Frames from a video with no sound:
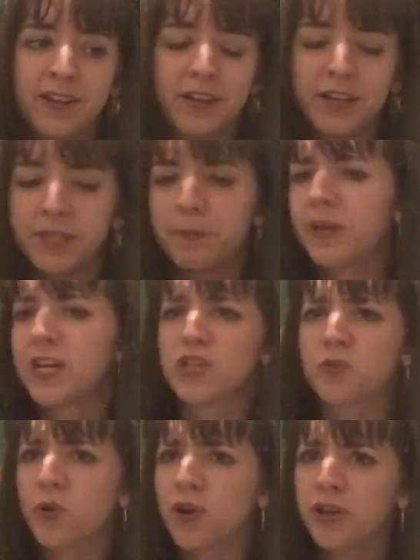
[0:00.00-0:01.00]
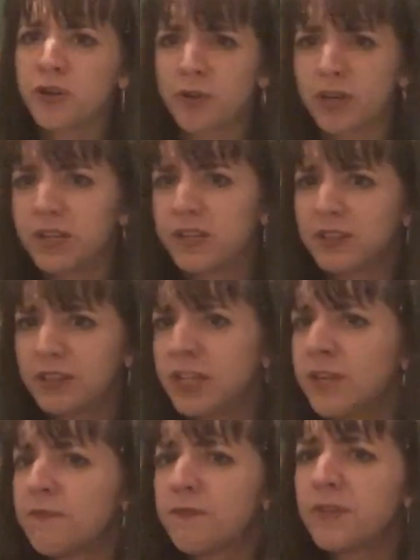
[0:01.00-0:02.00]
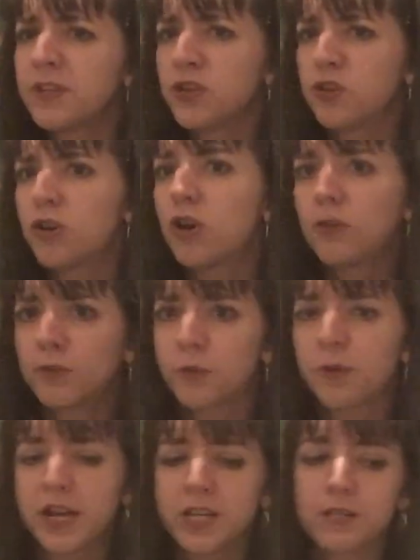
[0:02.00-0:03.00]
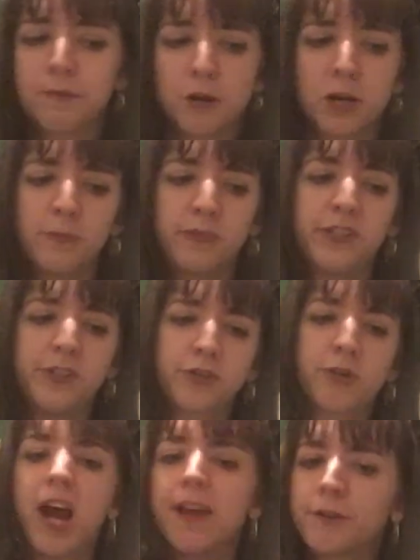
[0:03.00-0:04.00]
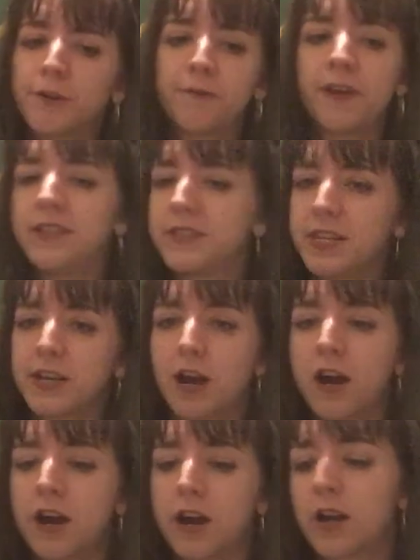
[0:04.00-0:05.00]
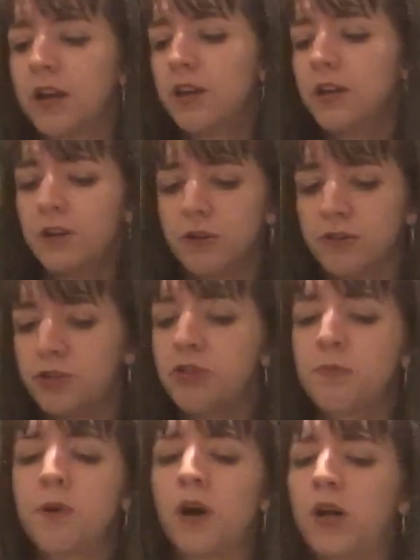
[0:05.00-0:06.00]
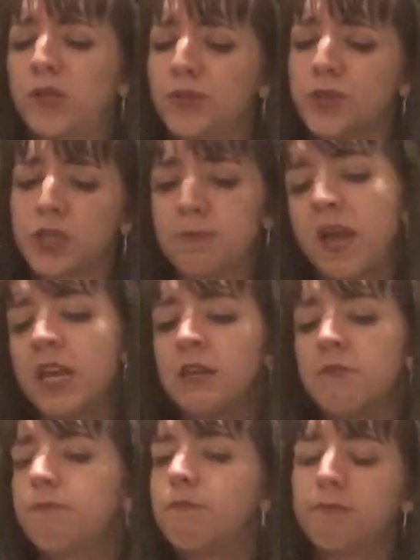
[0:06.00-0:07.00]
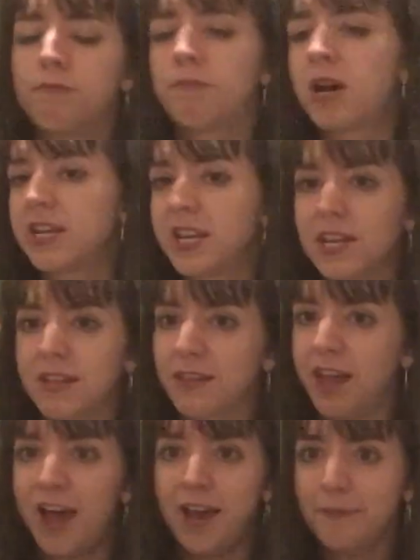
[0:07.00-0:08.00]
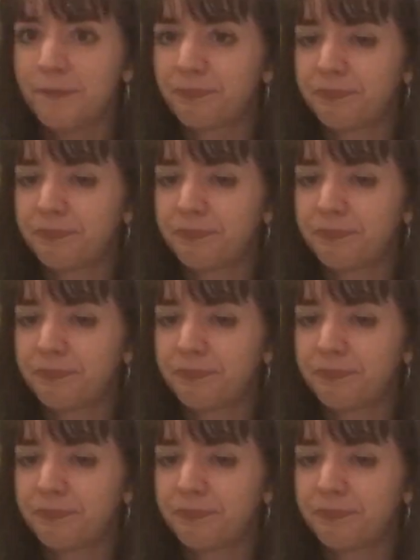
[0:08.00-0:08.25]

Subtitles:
It's a place where you can live in your overpriced apartment, drive your fancy car to the mall, spend money that